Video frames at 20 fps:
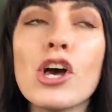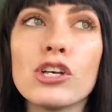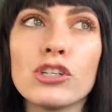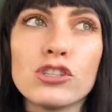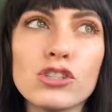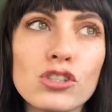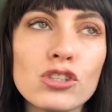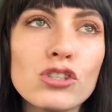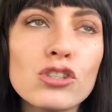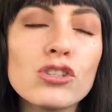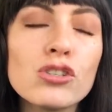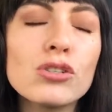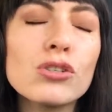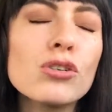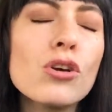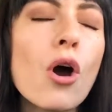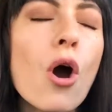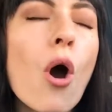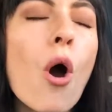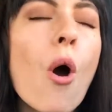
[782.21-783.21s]

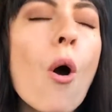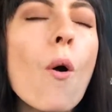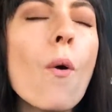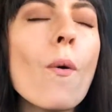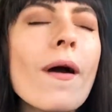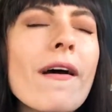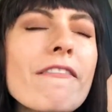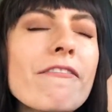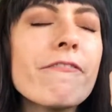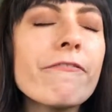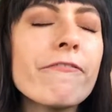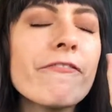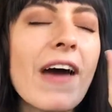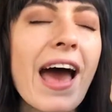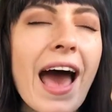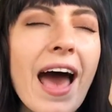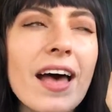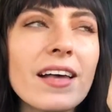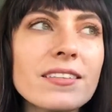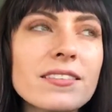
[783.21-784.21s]
so
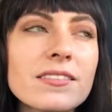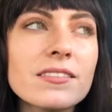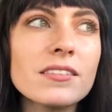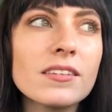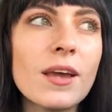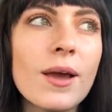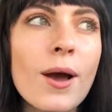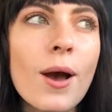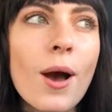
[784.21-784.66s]
fast